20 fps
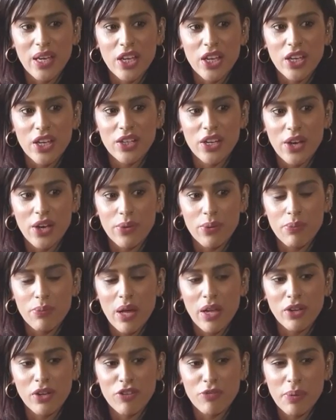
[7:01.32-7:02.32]
you know,
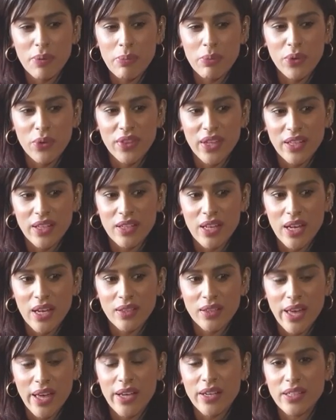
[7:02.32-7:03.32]
a lot of people think
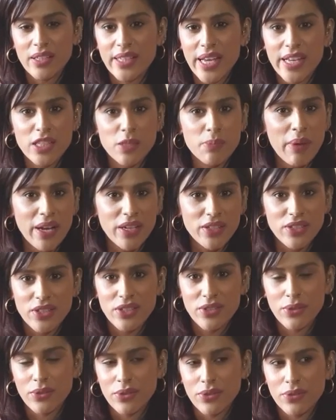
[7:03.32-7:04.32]
that henna dates back to
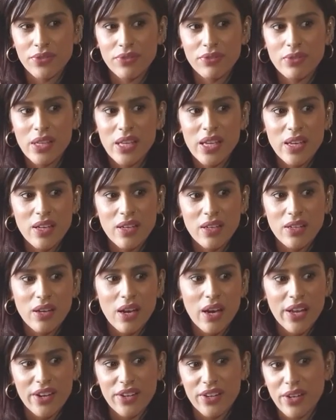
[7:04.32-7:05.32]
sort of,
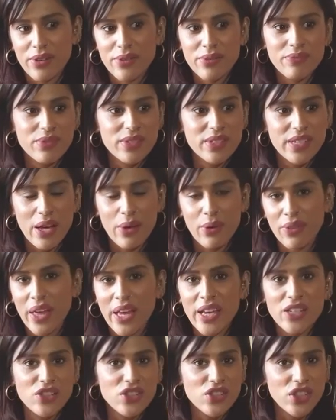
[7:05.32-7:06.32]
I don't know, South
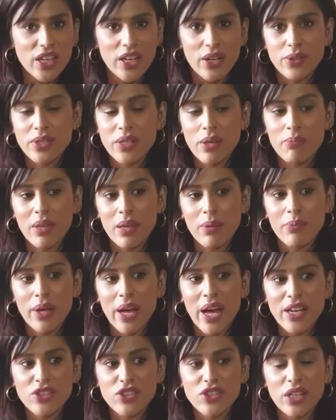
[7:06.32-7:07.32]
Asia or something, but
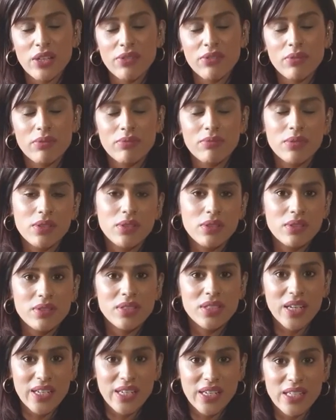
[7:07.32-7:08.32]
actually
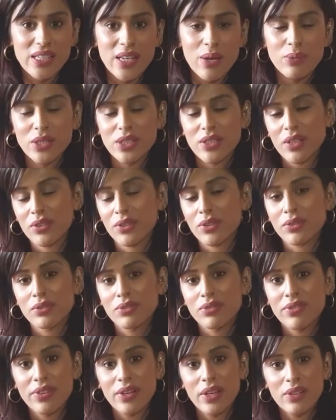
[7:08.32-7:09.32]
studies that were done
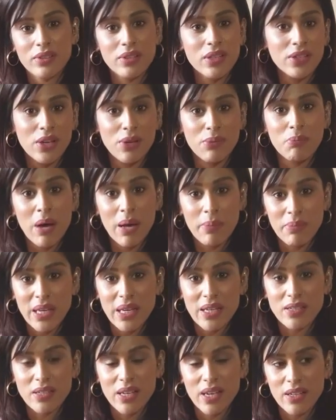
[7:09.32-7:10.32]
on, you know,
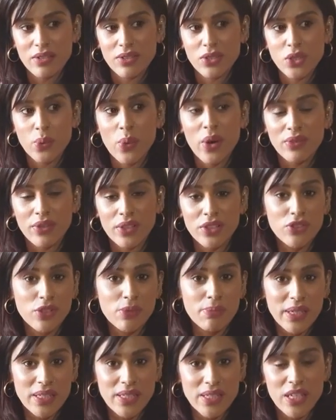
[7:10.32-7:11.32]
mummies in
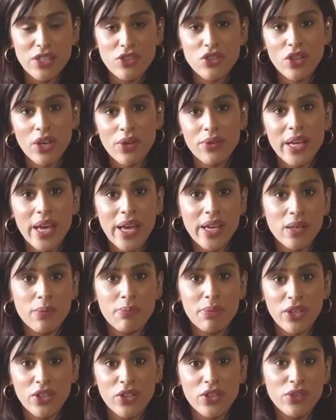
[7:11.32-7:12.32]
1200 BC showed henna
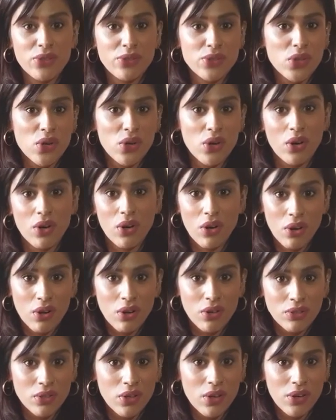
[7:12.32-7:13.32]
being used
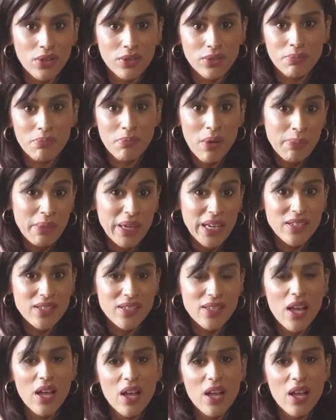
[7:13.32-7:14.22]
on mummies.